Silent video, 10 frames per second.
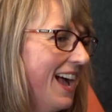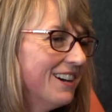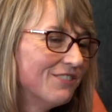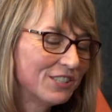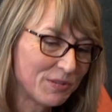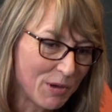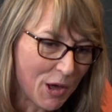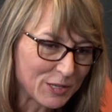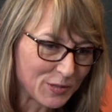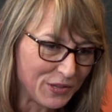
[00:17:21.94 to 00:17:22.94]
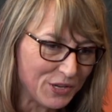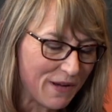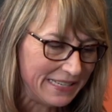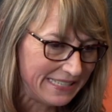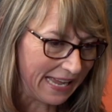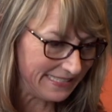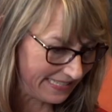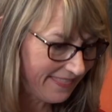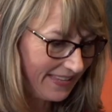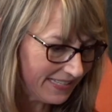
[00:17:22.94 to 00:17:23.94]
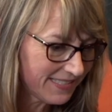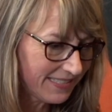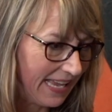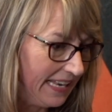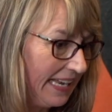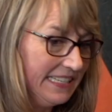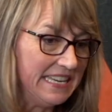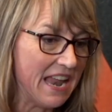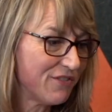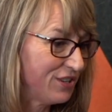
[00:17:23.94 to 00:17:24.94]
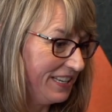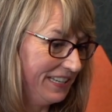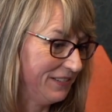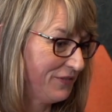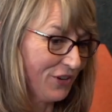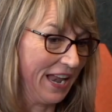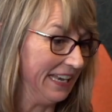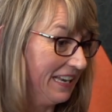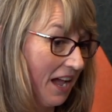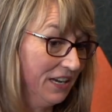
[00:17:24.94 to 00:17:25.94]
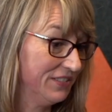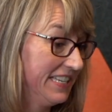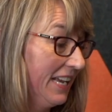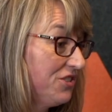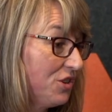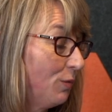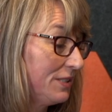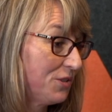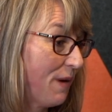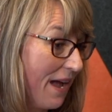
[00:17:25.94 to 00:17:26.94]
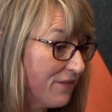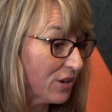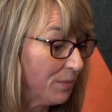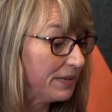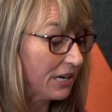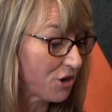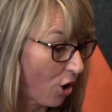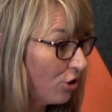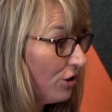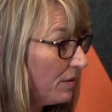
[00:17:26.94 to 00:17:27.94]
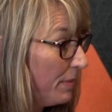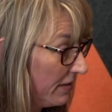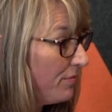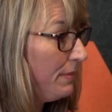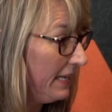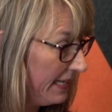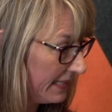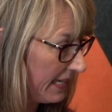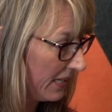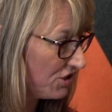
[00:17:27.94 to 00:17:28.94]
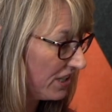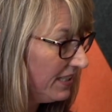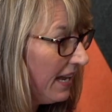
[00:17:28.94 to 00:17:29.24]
Well, to be honest with you, I did this, and I never did it for any kind of attention whatsoever, but it garnered a bit of media attention.